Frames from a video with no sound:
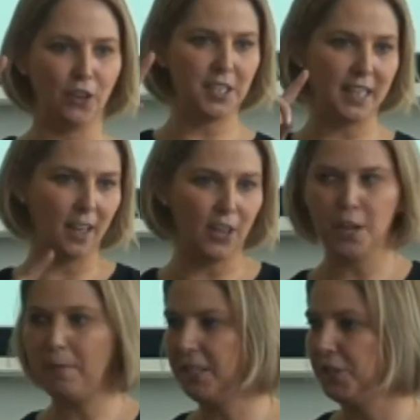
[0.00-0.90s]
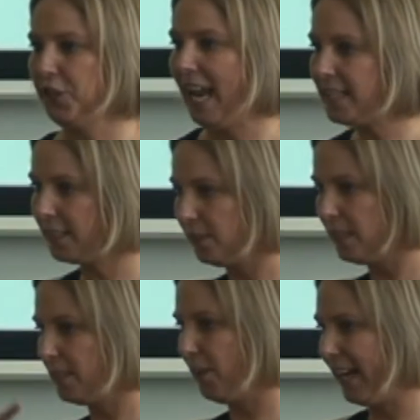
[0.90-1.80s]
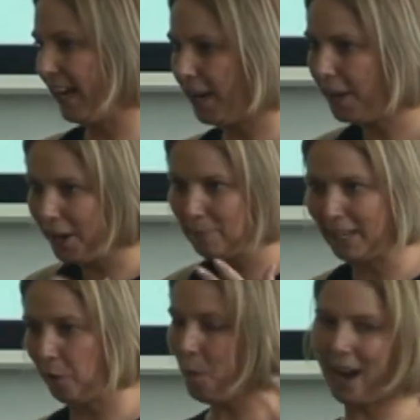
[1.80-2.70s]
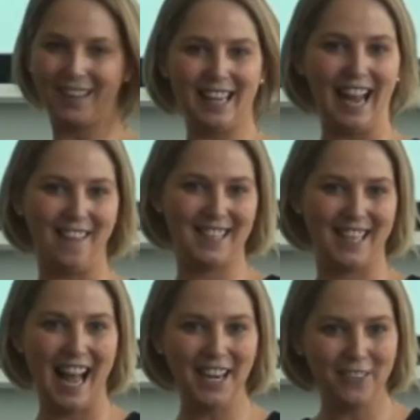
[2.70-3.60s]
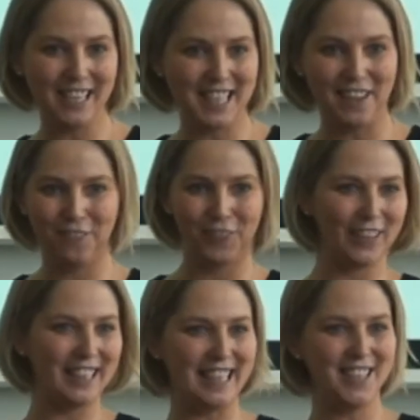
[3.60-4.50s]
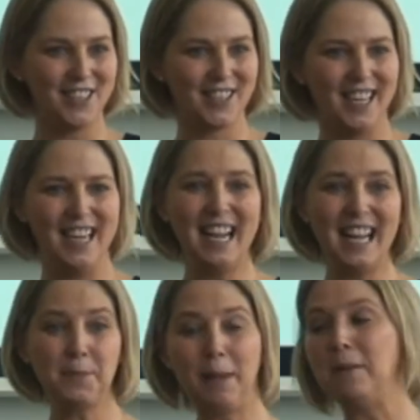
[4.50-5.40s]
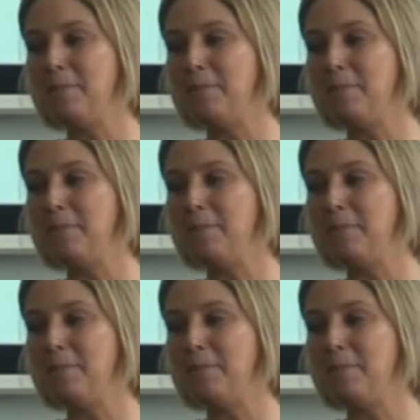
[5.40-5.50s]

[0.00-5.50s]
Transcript: that allow me to do asynchronous learning, and I'm like, where did they get this language in 4 years? It's been